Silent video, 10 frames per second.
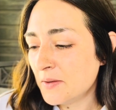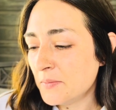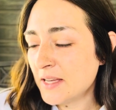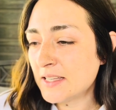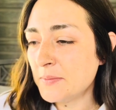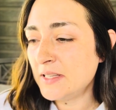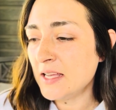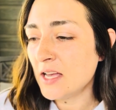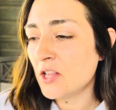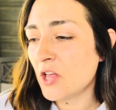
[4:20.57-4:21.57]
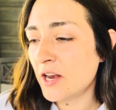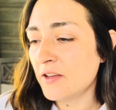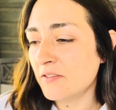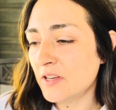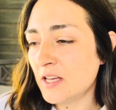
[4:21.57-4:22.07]
Because I'm seeing a lot
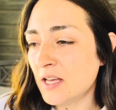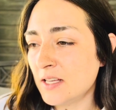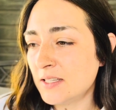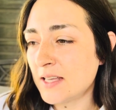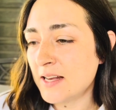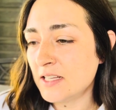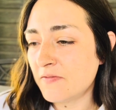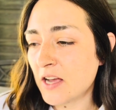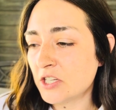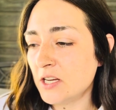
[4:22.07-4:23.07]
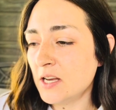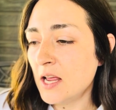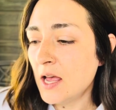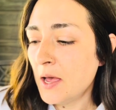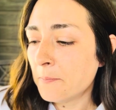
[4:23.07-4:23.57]
of satisfaction
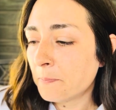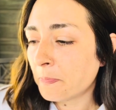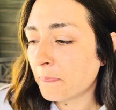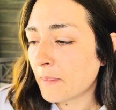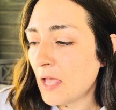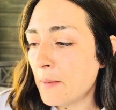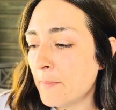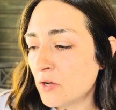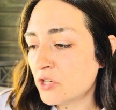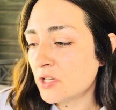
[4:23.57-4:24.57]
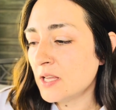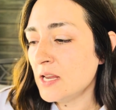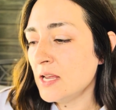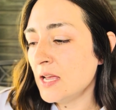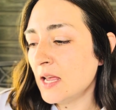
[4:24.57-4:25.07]

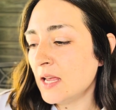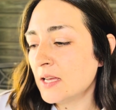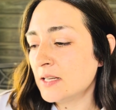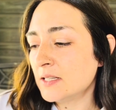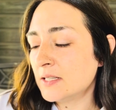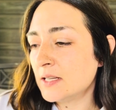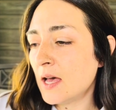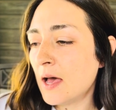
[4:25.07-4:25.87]
emotionally, and